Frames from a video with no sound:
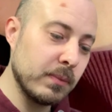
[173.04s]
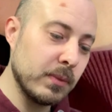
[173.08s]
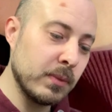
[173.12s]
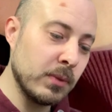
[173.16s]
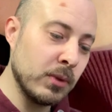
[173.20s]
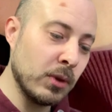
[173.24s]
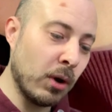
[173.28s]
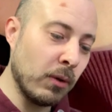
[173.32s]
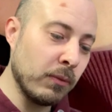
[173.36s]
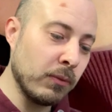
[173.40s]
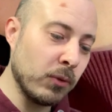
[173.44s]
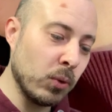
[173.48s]

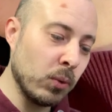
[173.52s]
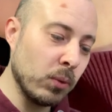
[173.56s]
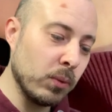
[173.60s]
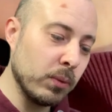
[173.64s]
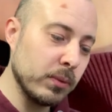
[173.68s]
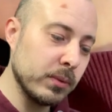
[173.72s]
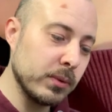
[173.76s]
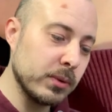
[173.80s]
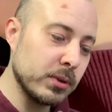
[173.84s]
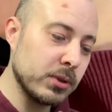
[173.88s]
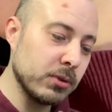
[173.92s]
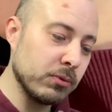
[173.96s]
novel
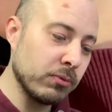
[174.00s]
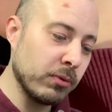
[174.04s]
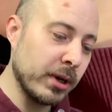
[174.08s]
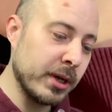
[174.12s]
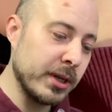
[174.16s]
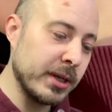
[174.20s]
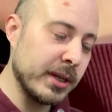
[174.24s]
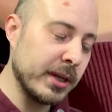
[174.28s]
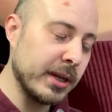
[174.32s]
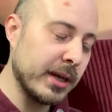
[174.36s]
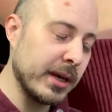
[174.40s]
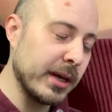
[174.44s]
to
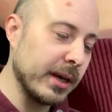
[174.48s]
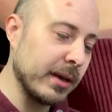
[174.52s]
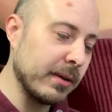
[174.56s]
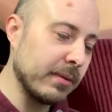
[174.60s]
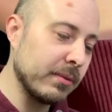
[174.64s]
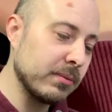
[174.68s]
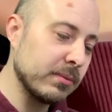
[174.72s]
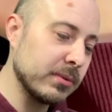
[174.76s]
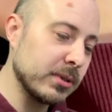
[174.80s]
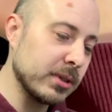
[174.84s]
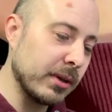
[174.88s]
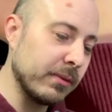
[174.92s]
read in here.
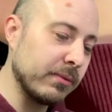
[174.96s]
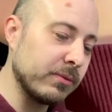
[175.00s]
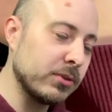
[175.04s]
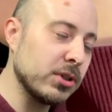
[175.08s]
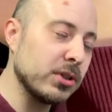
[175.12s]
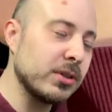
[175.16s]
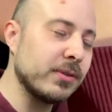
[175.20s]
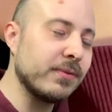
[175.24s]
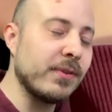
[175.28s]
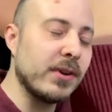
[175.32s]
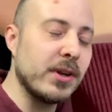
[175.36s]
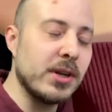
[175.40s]
So they've
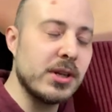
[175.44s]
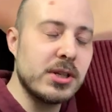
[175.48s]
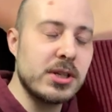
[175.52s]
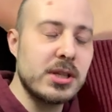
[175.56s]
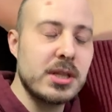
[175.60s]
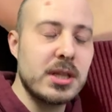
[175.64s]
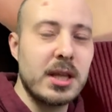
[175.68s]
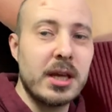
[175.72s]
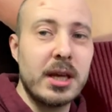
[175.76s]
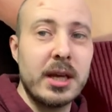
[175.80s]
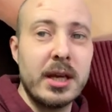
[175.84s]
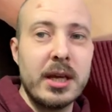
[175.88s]
just
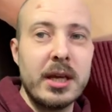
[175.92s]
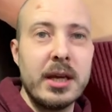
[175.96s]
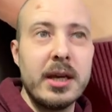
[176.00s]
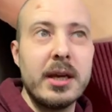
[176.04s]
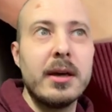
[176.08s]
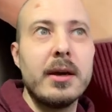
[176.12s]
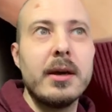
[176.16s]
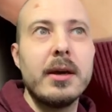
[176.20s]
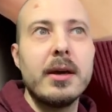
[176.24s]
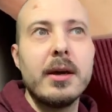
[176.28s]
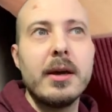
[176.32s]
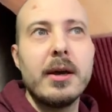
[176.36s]
finished this
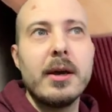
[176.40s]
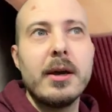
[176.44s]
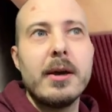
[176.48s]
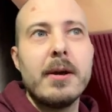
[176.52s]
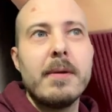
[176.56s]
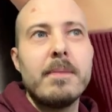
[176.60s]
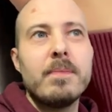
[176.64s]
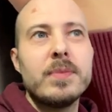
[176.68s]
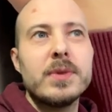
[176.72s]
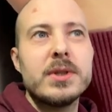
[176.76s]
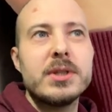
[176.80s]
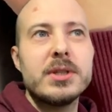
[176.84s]

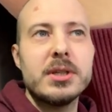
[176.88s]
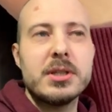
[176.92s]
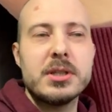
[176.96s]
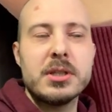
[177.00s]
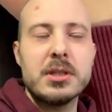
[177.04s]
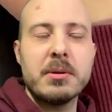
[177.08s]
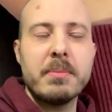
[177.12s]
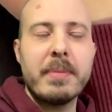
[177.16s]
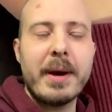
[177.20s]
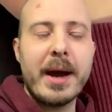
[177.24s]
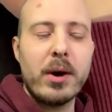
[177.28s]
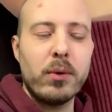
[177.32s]
is
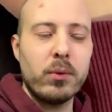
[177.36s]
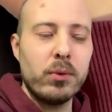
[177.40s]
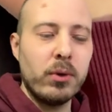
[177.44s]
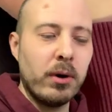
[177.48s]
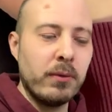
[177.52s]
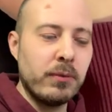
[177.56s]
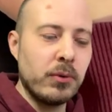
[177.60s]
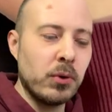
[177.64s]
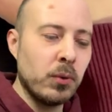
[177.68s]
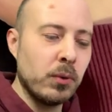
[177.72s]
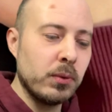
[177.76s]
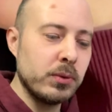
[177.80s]
a battle
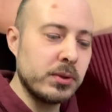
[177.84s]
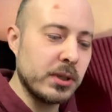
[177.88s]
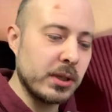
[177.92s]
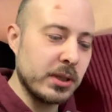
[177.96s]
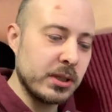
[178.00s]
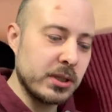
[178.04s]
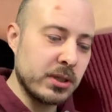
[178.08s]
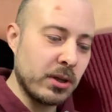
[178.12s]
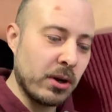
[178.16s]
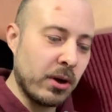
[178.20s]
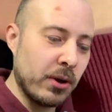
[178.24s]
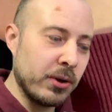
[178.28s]
novel, so they're
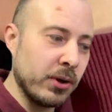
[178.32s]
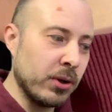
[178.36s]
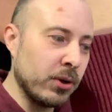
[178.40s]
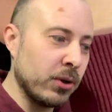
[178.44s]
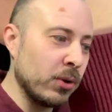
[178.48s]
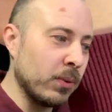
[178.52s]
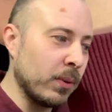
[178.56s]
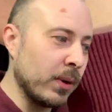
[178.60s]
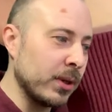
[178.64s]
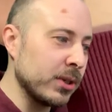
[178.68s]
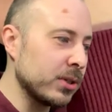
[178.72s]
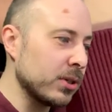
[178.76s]
starting a new one.